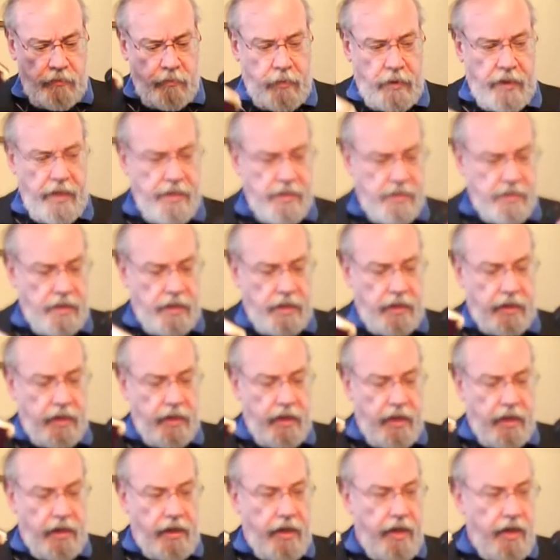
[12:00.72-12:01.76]

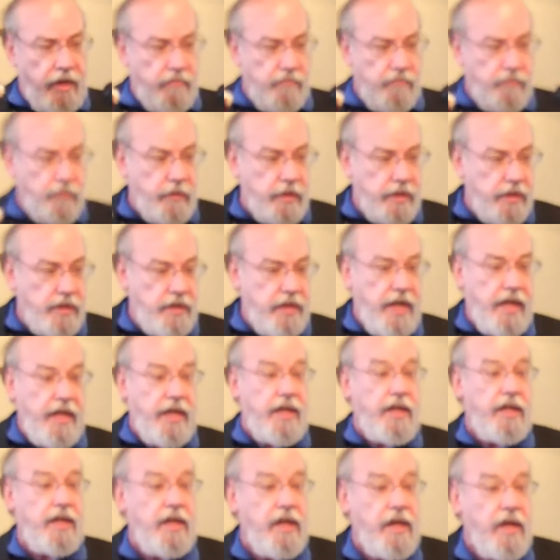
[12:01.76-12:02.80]
blessing every
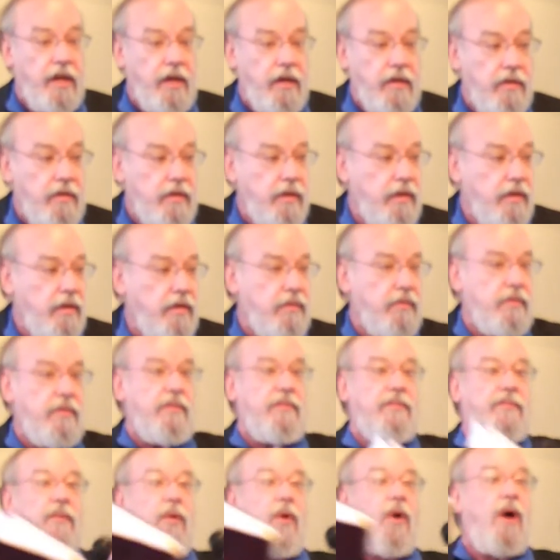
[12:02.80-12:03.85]
day
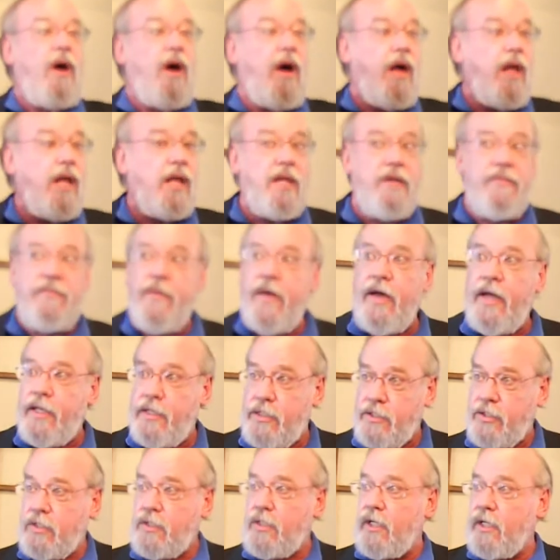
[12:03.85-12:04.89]
for all of
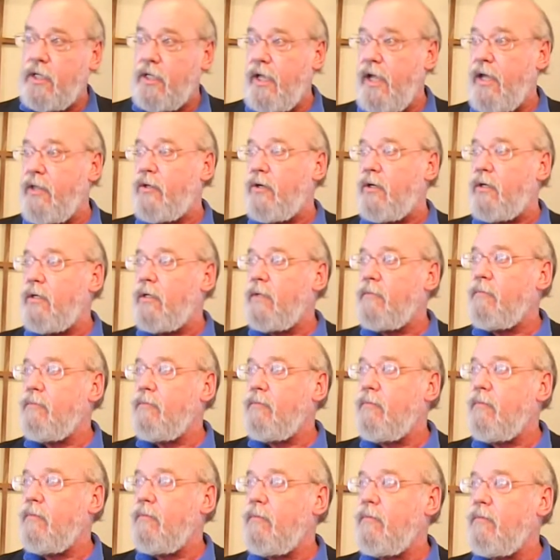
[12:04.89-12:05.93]
us together.
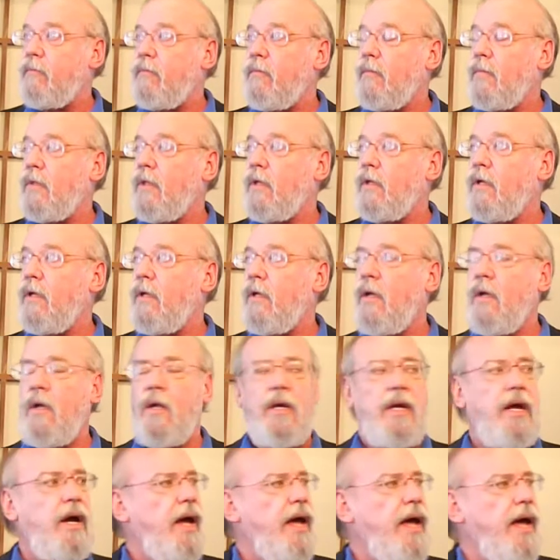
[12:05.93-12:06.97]

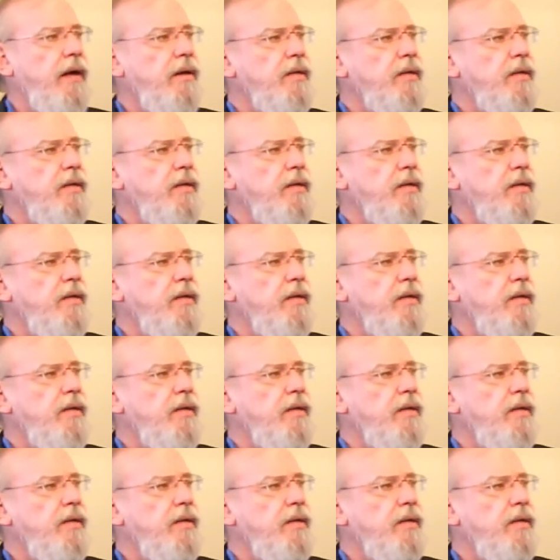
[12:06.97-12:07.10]
Now, how